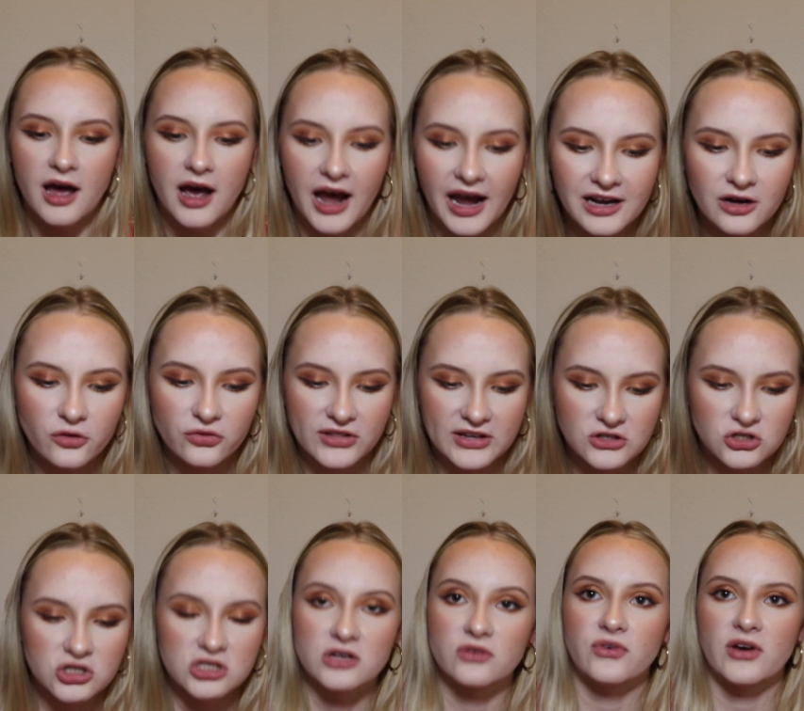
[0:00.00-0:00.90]
I don't think
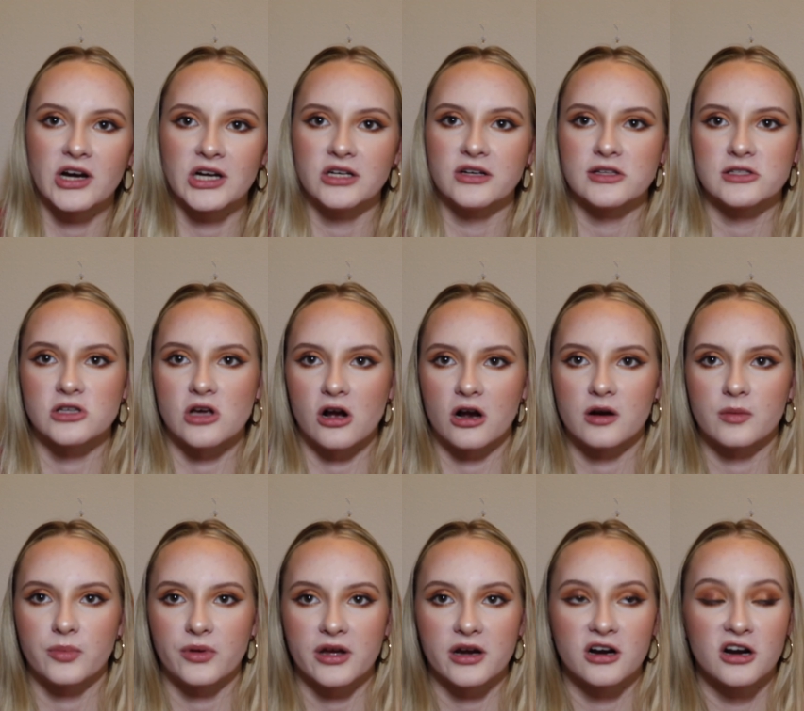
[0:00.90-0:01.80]
she's a very good soccer
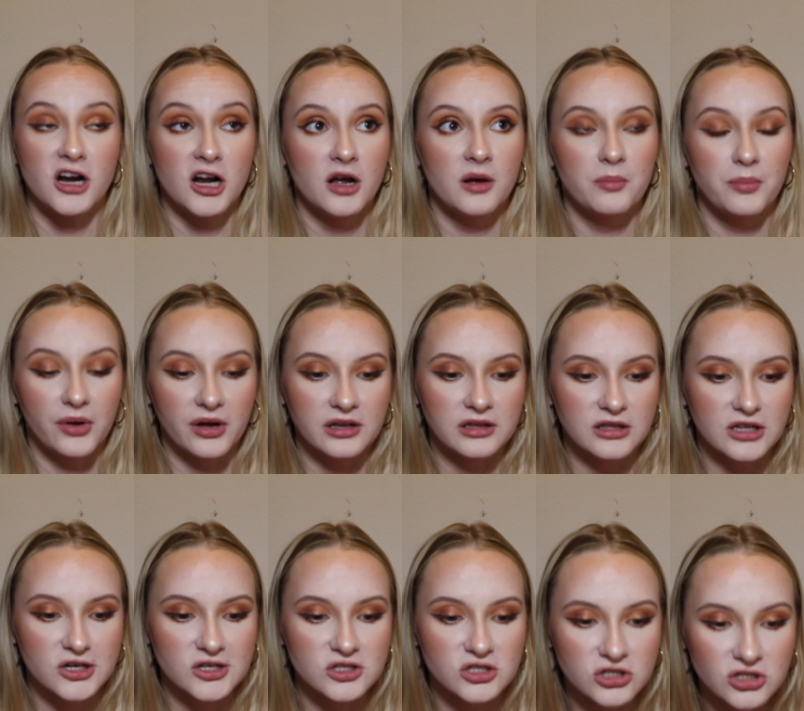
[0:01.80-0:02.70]
player, but
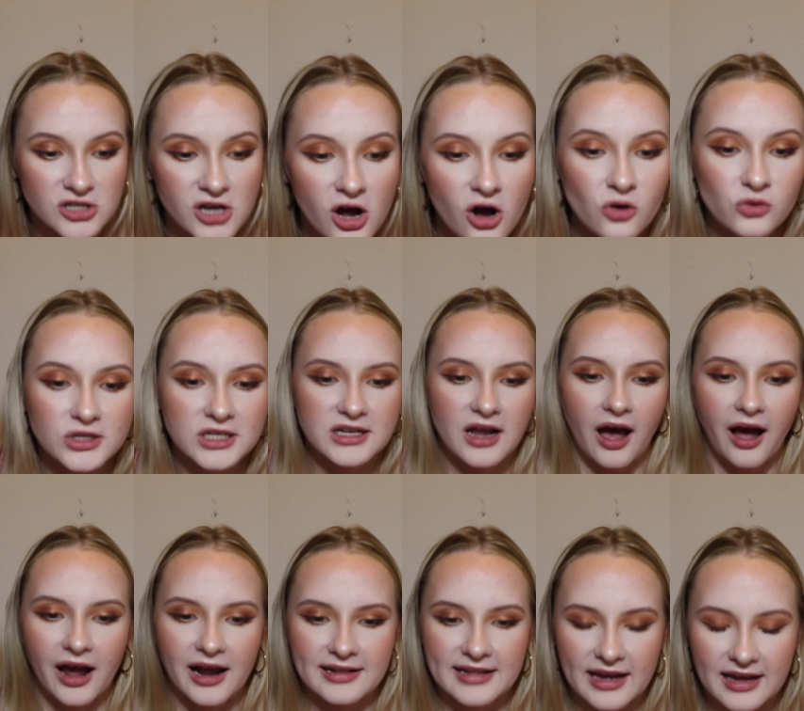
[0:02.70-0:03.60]
there's no
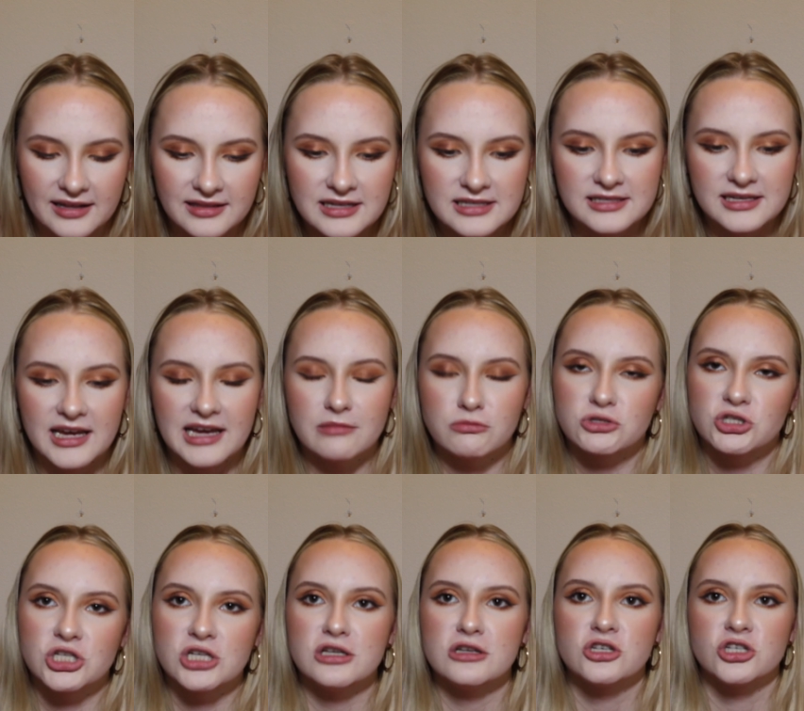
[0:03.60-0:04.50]
denying that in this game
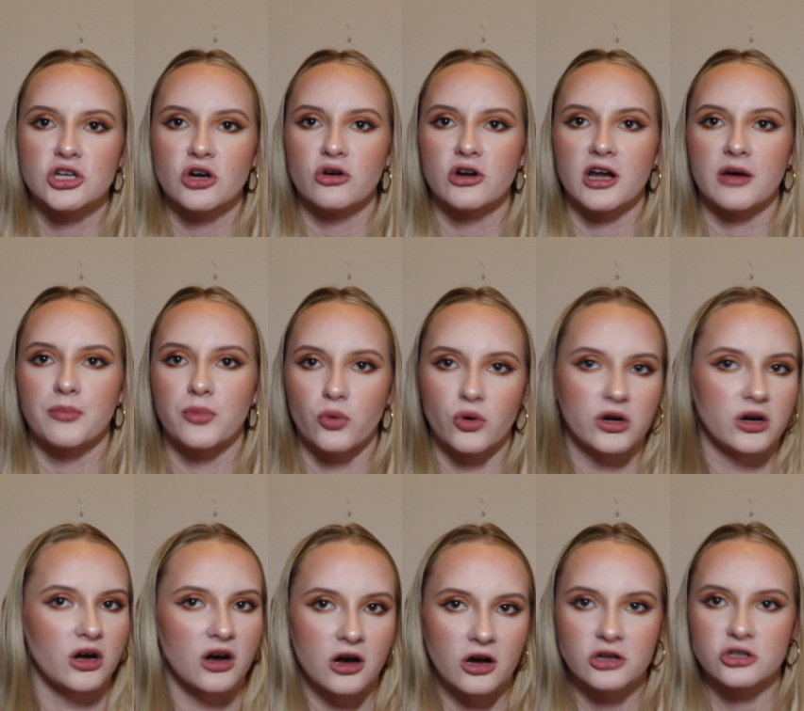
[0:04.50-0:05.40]
she showed up
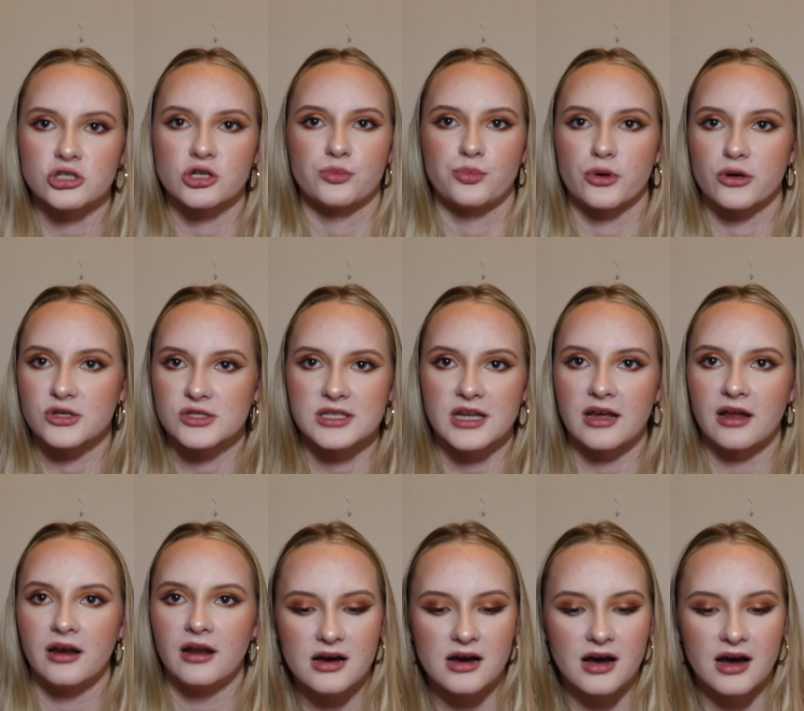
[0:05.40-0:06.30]
100%.